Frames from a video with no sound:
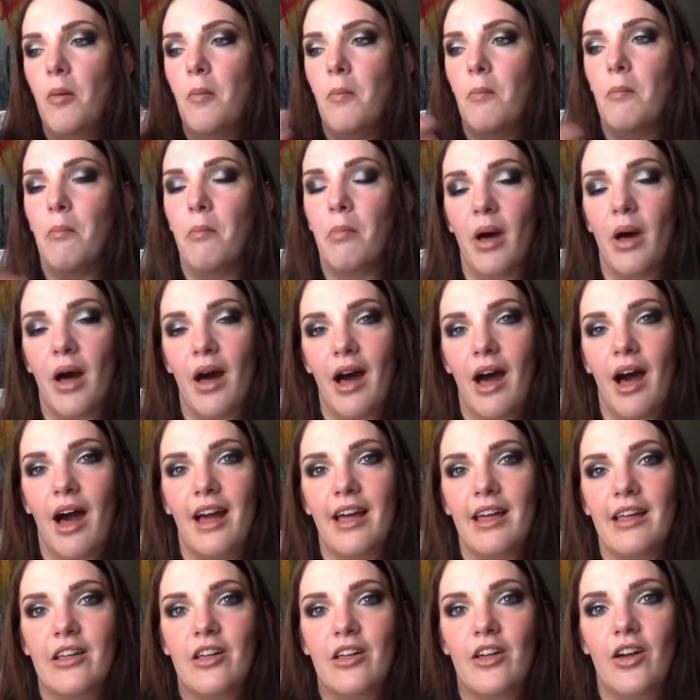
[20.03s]
but
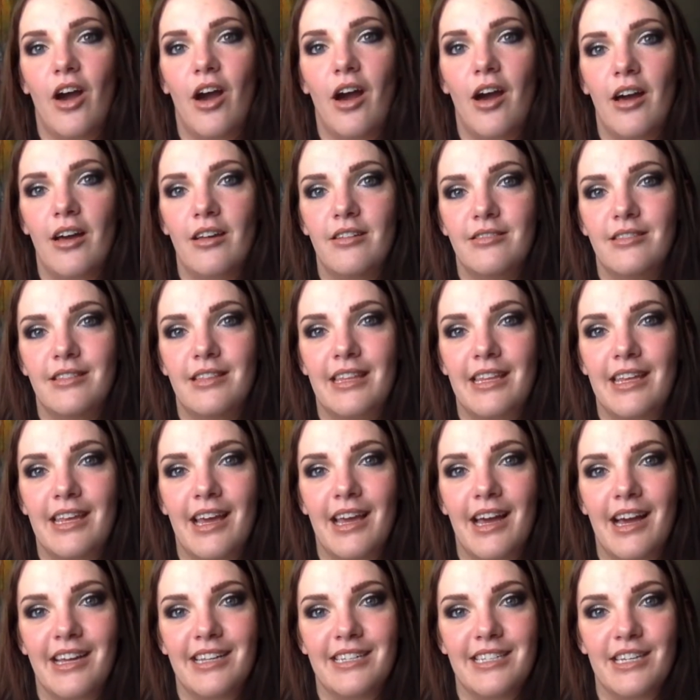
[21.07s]
I got
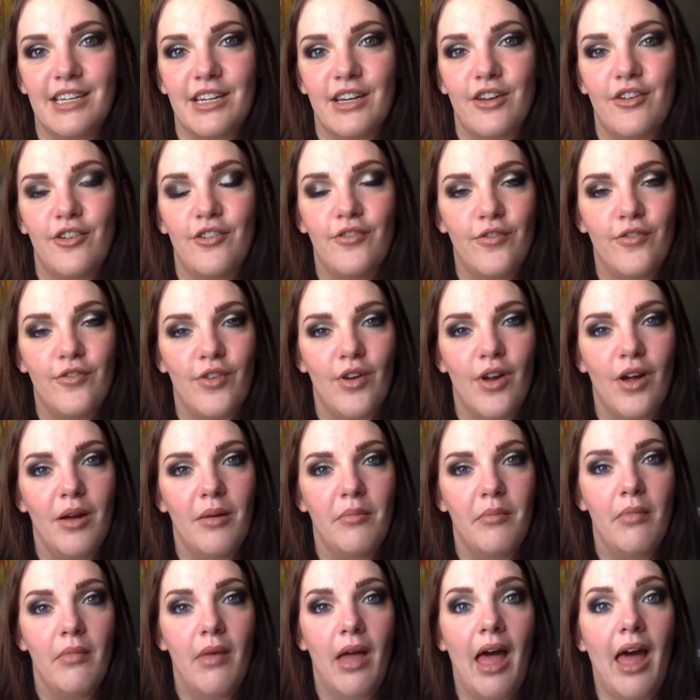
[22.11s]
the idea
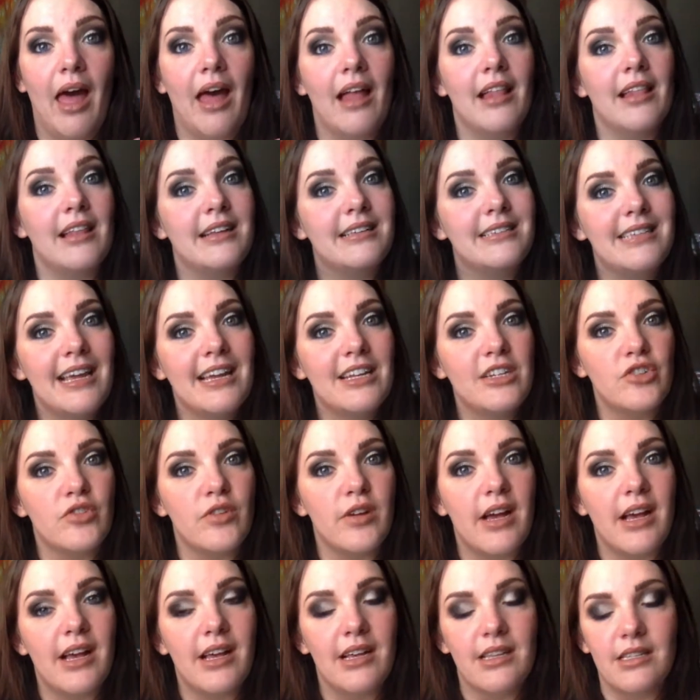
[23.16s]
from
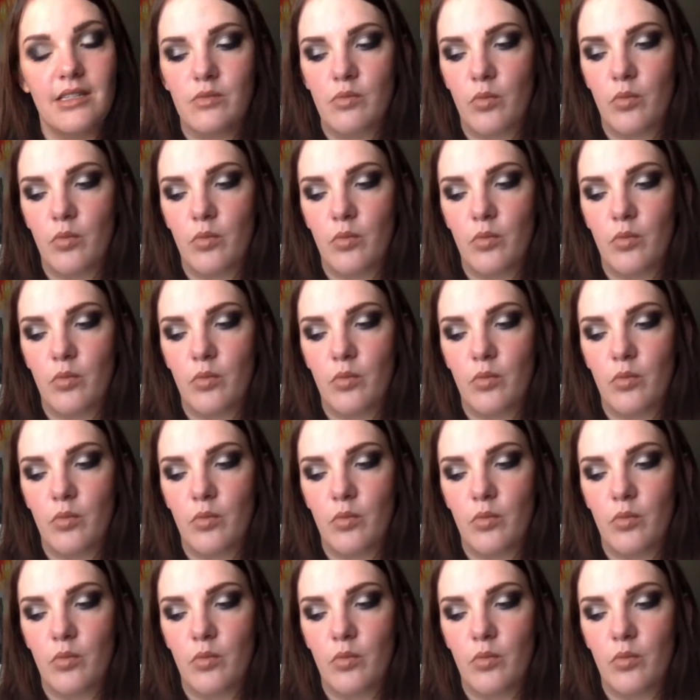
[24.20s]
Alexandra S,